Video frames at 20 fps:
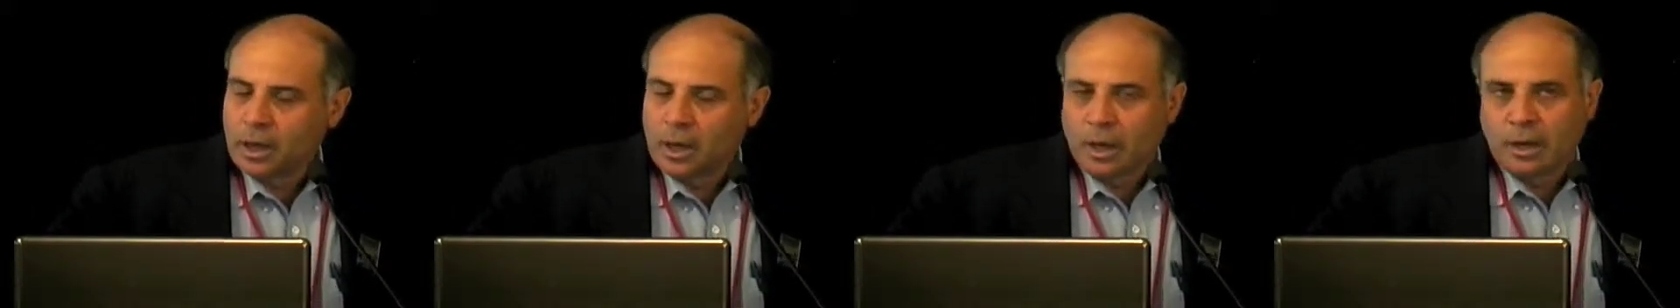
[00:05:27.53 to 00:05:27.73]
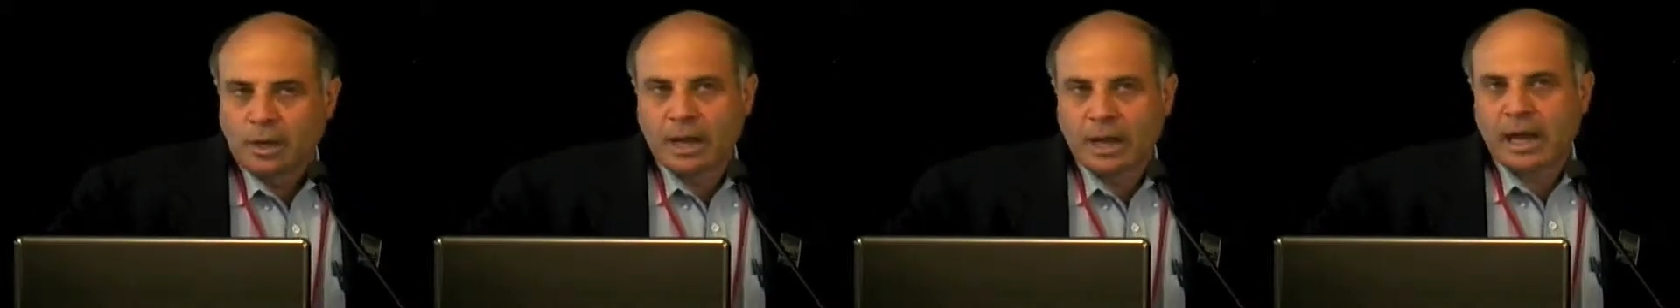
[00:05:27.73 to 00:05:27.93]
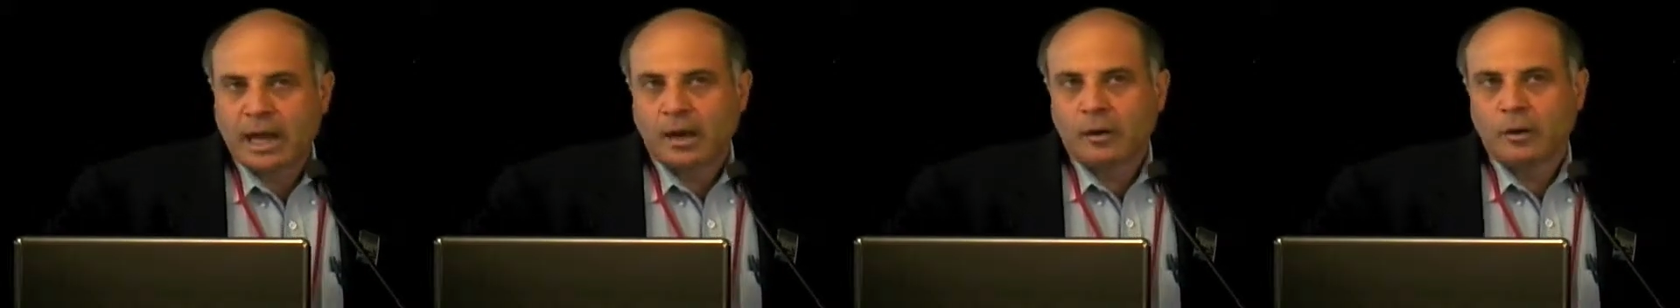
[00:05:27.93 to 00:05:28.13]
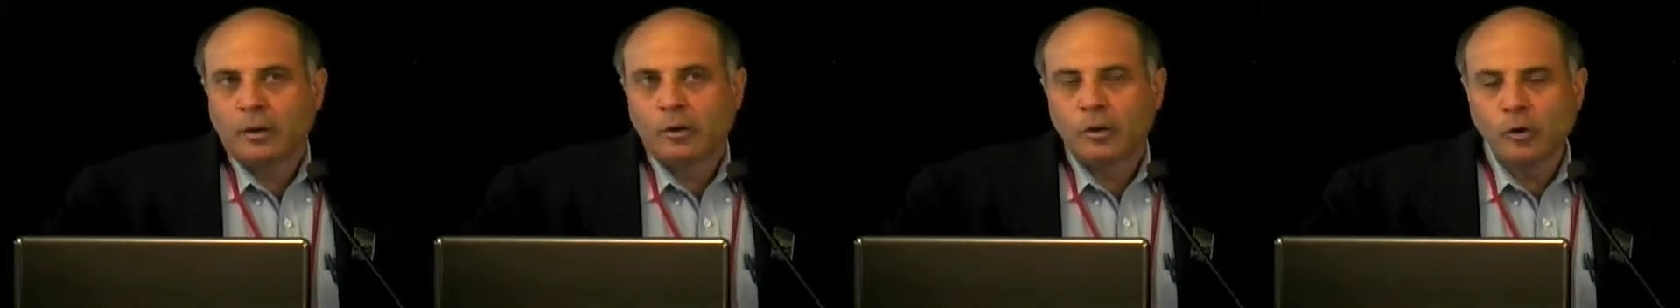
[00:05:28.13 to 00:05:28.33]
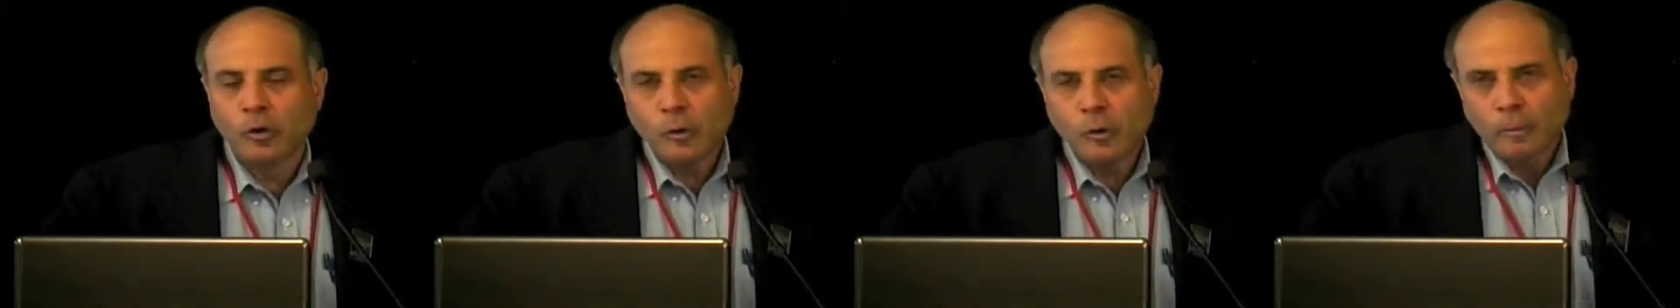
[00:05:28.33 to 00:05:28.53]
Now,
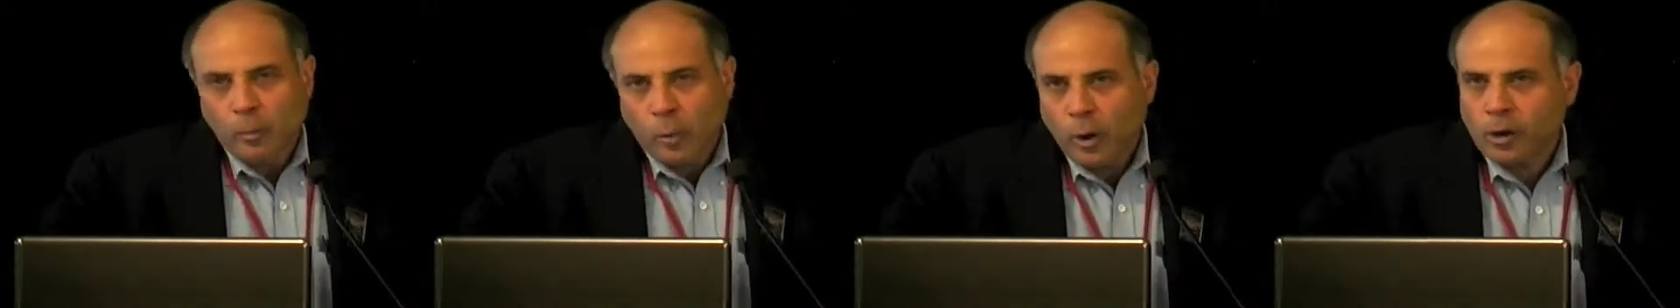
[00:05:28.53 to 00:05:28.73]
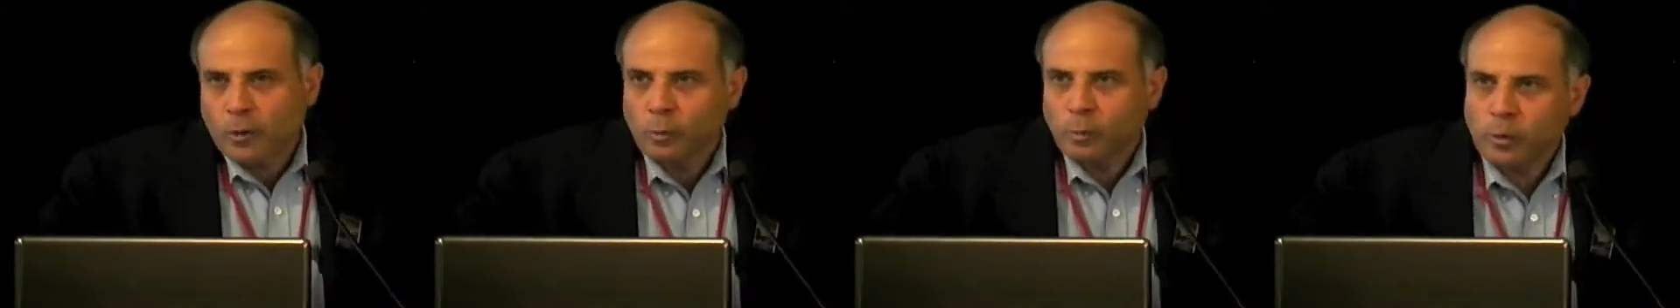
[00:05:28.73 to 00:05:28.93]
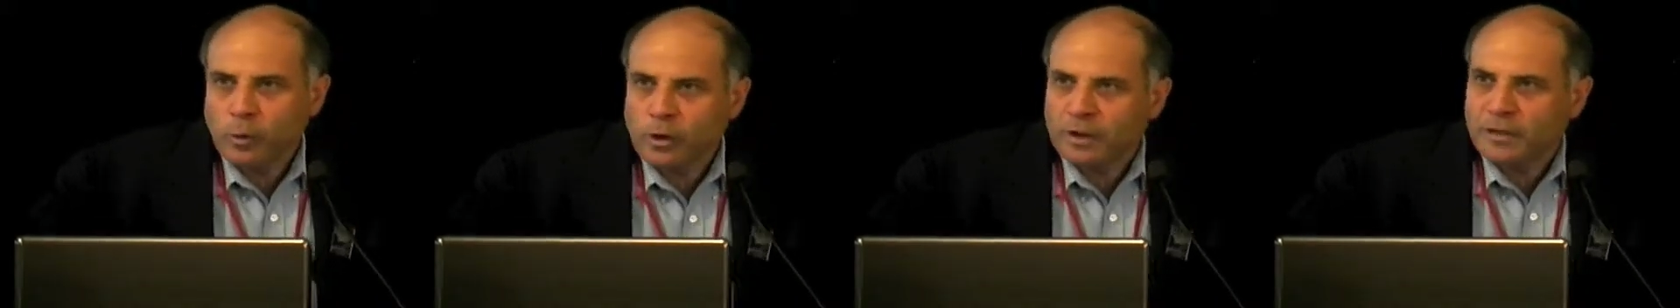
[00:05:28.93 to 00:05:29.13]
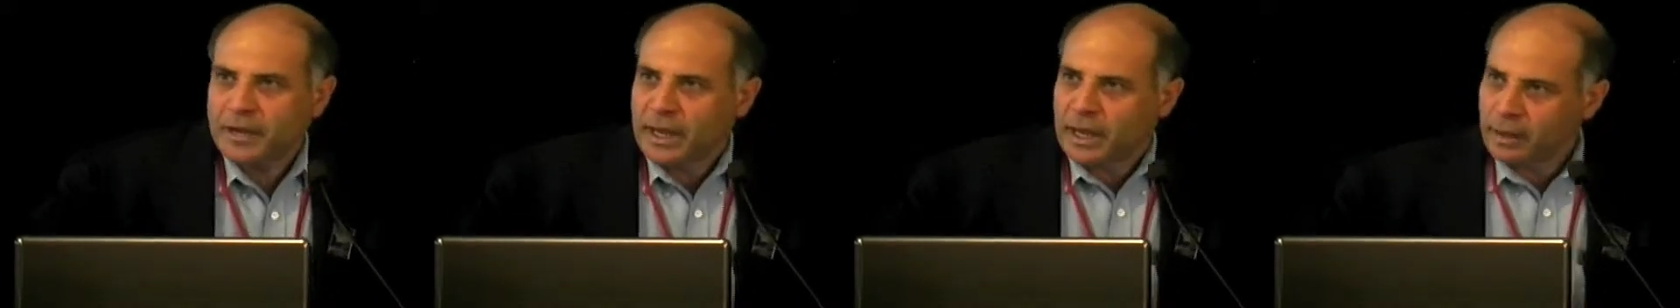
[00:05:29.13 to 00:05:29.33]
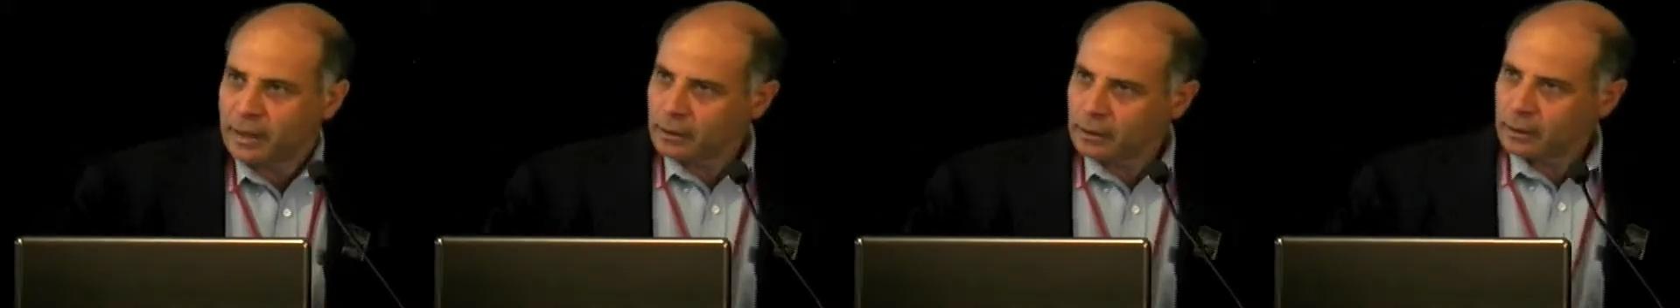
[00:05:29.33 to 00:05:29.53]
who more
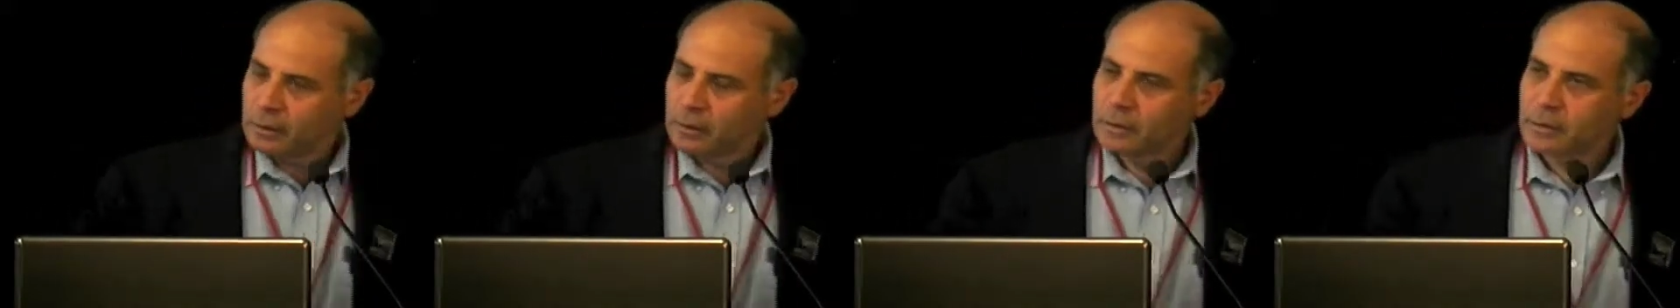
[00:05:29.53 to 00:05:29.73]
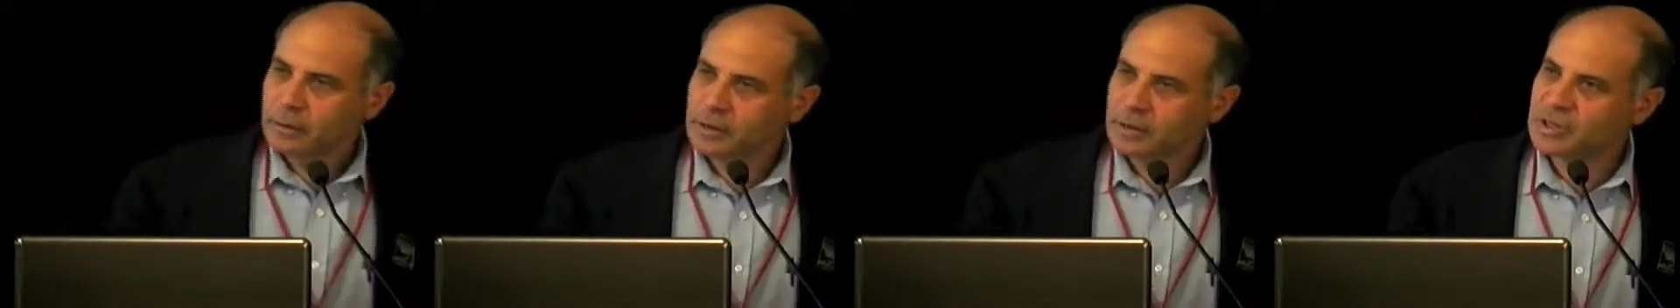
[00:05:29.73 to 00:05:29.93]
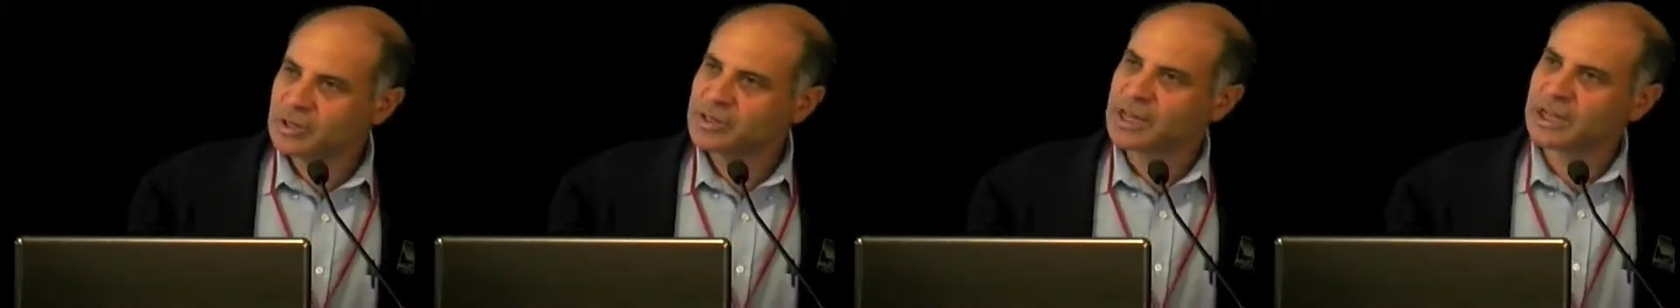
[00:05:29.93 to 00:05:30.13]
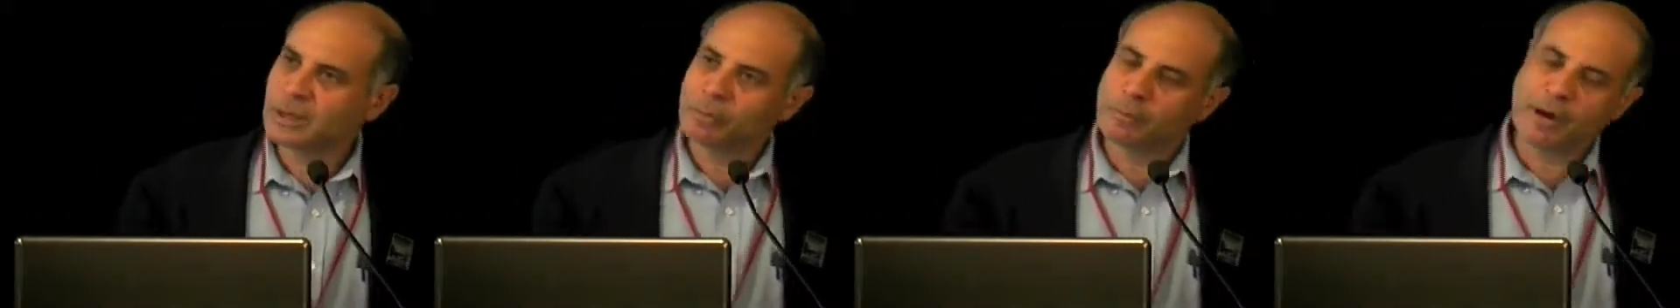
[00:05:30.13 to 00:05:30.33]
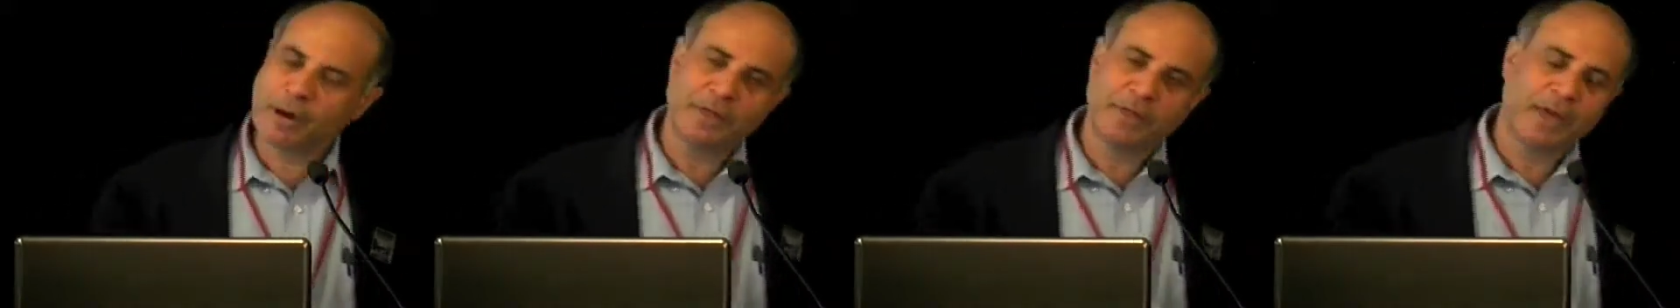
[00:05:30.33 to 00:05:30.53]
worthy to
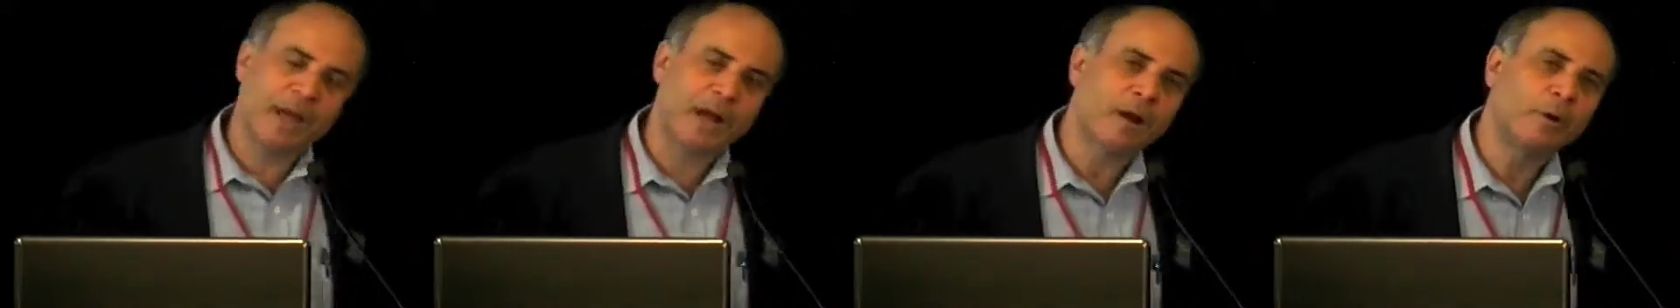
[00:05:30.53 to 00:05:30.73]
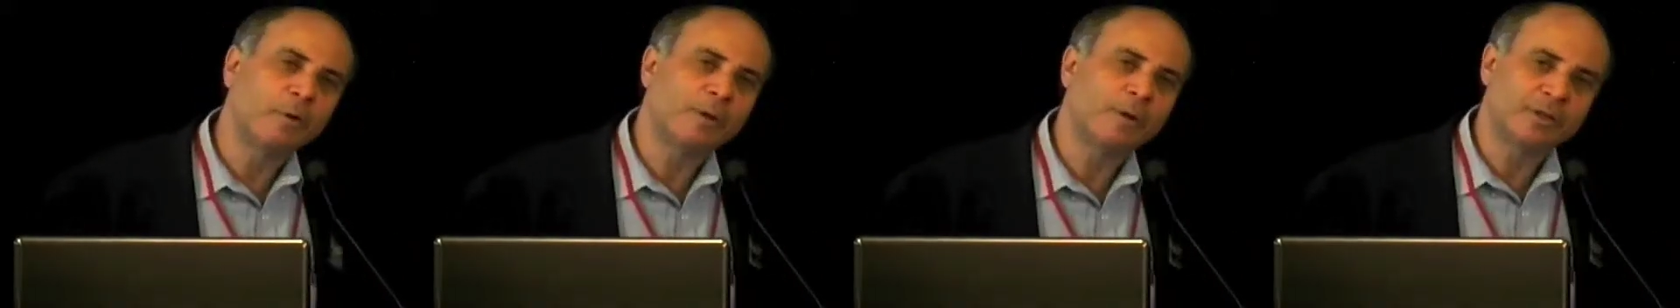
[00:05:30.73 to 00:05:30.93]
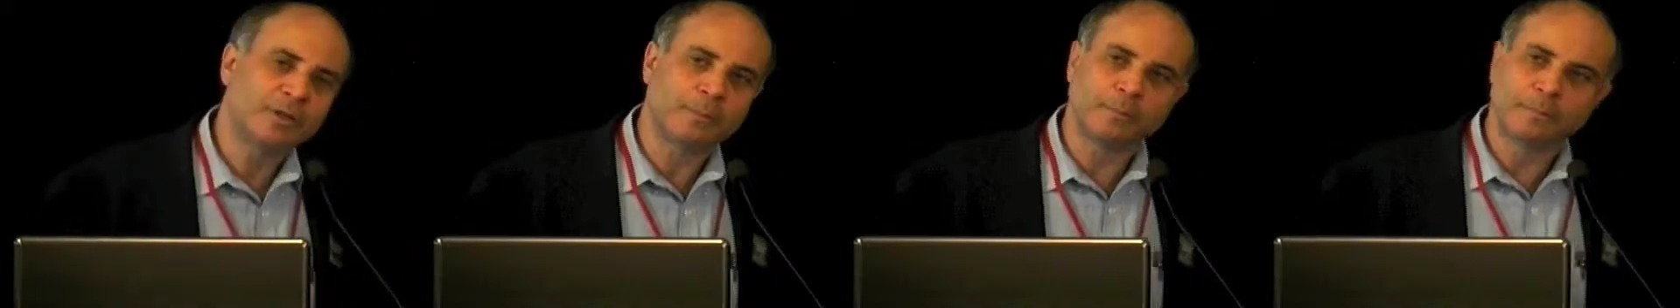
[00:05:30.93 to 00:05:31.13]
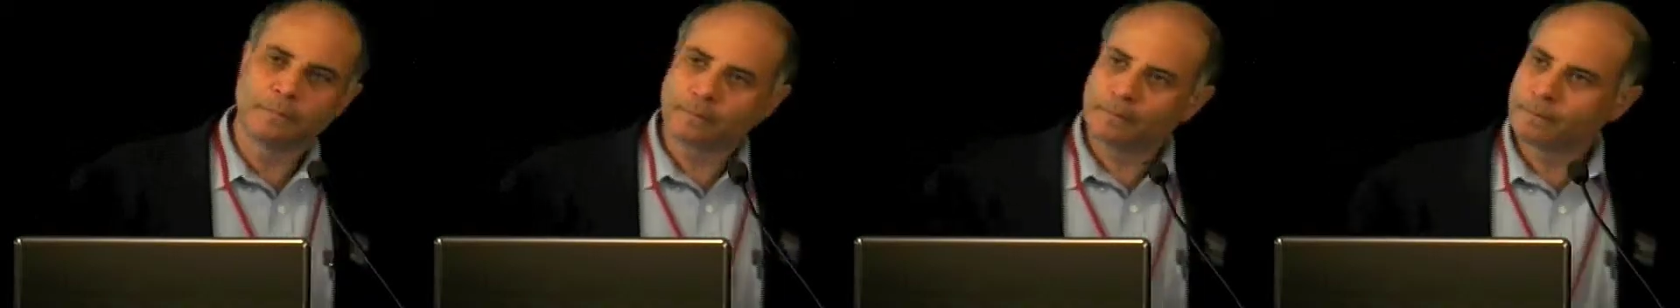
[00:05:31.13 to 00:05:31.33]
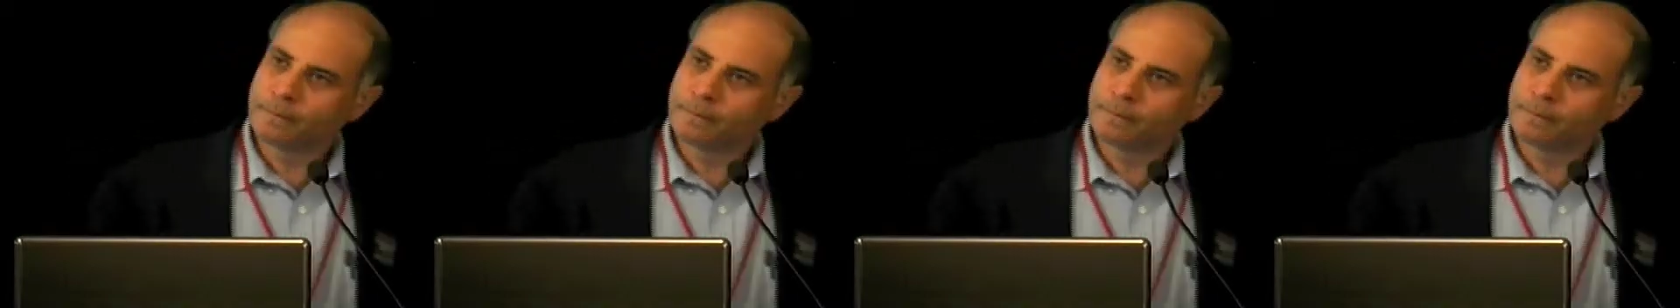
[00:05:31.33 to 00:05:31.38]
celebrate the heroism